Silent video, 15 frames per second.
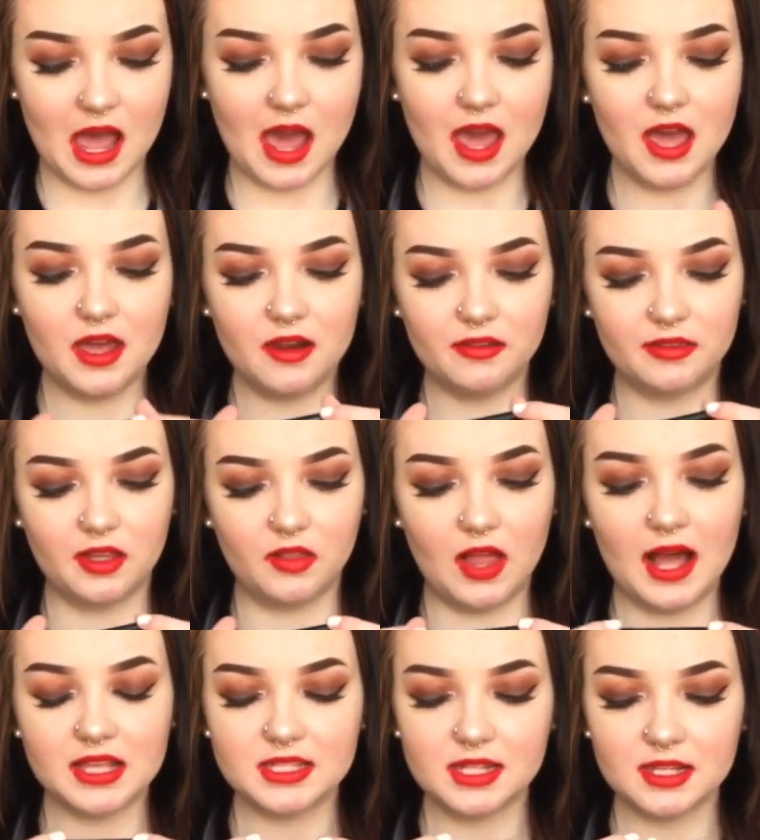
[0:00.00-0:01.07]
And the
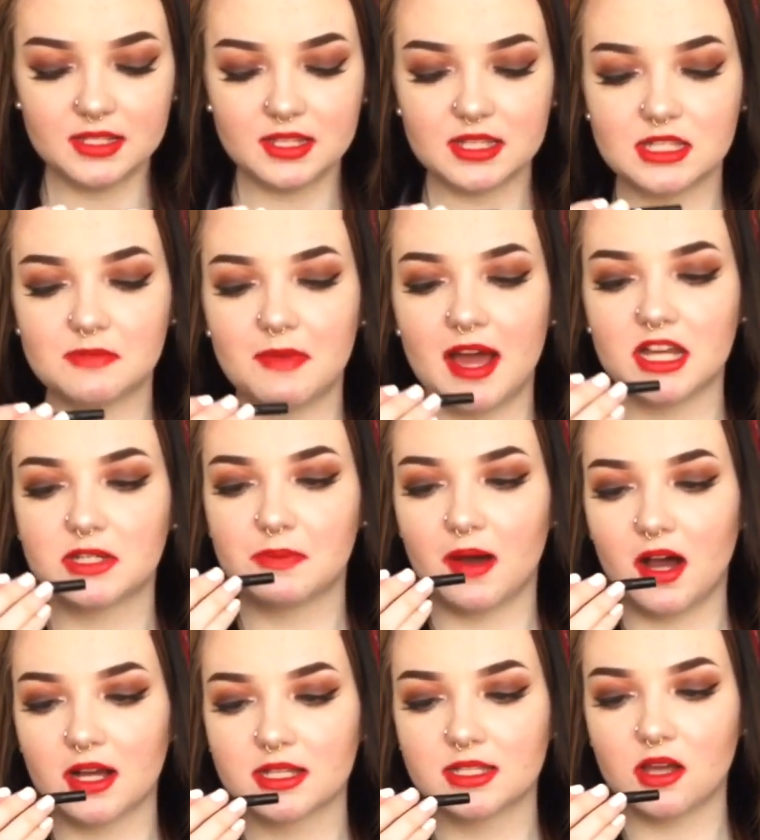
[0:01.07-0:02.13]
last thing is this
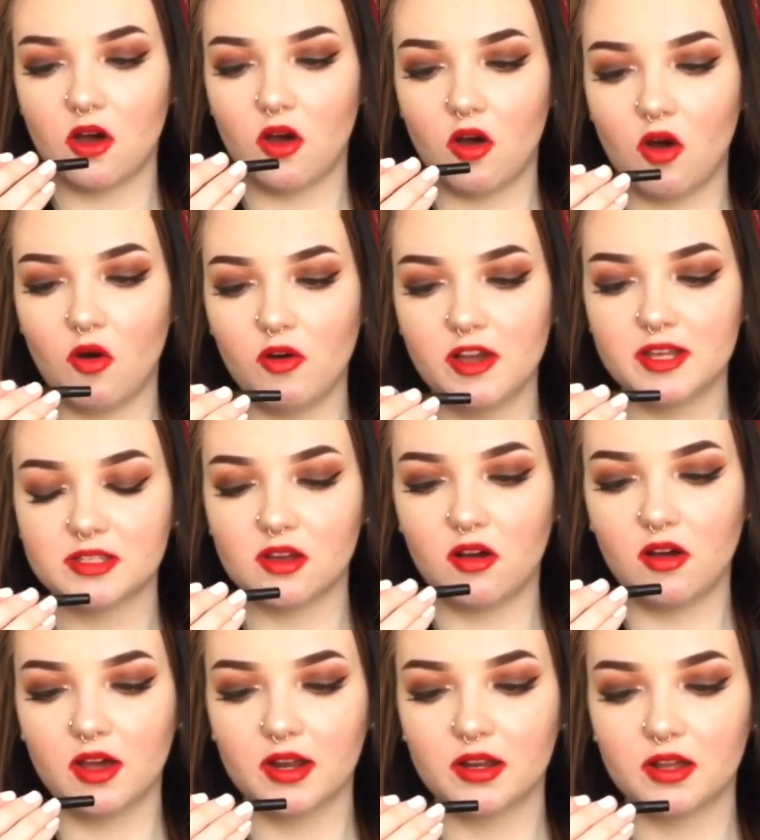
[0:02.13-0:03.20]
Smashbox Always
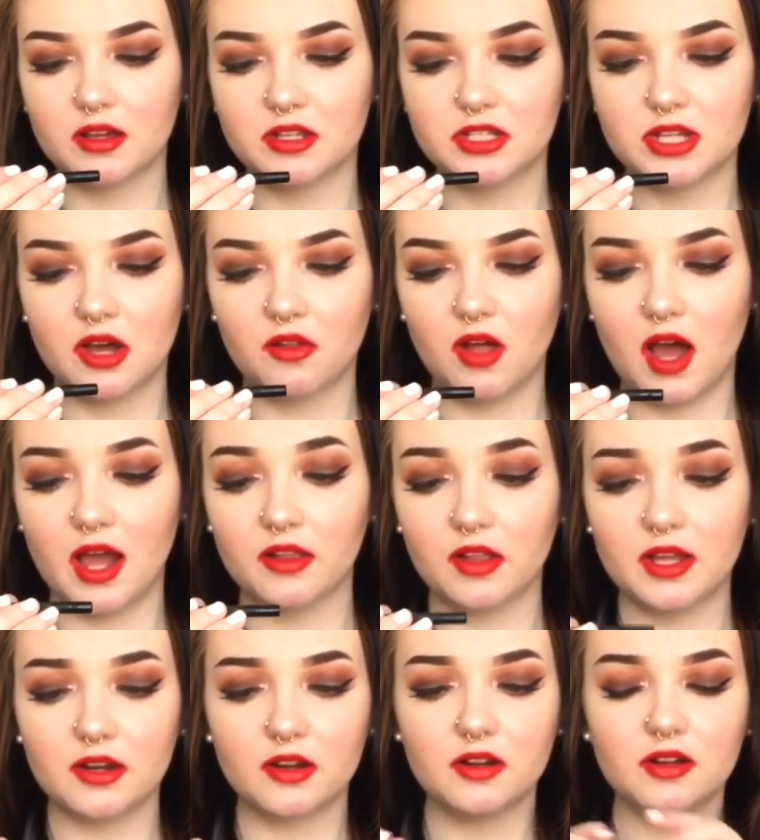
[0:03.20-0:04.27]
On Gel
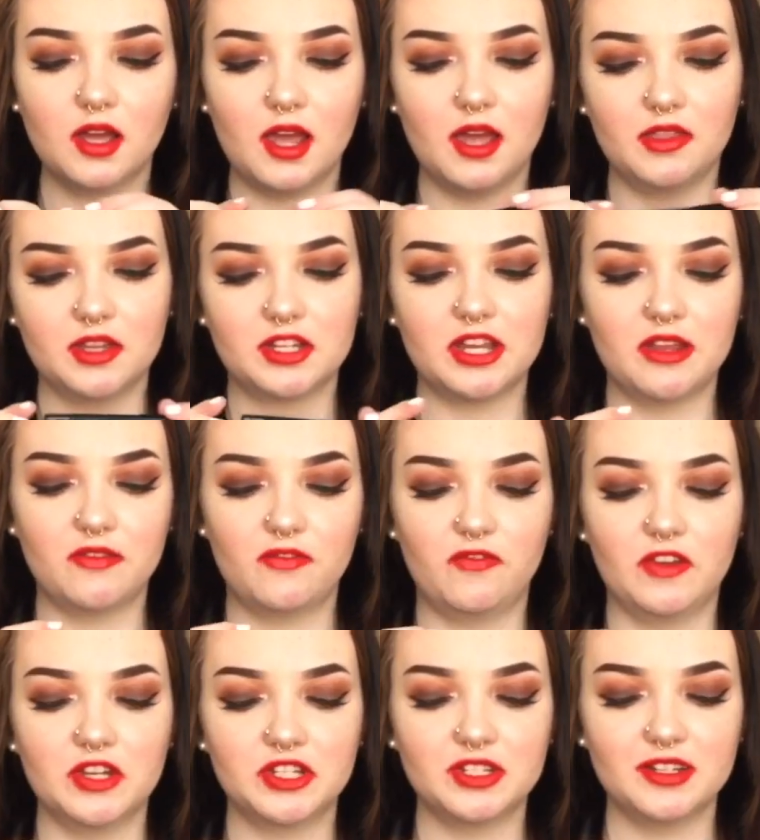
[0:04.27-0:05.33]
Eyeliner in the shade
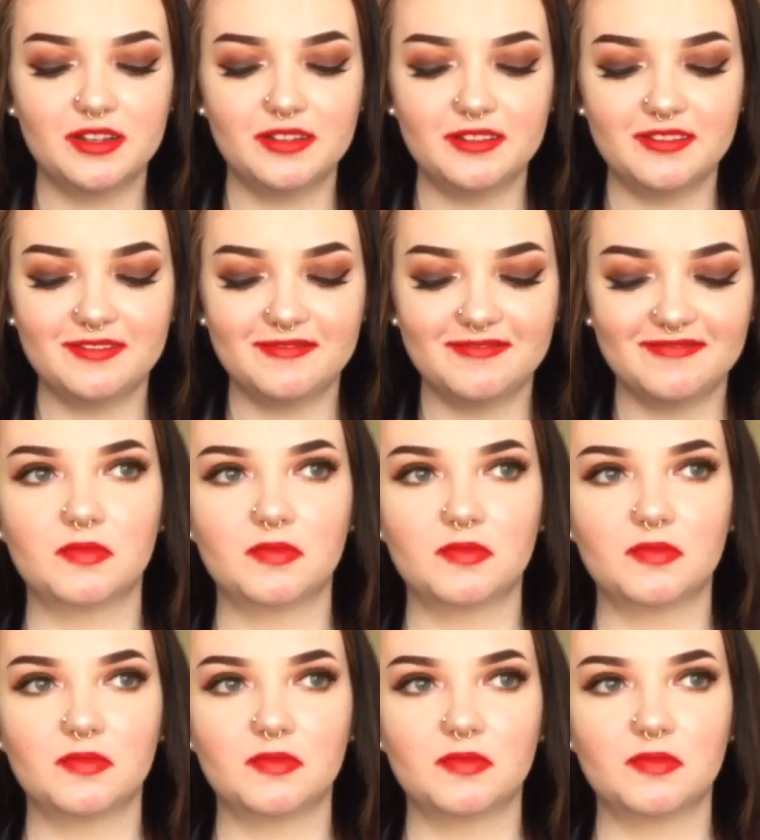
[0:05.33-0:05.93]
Fishnet.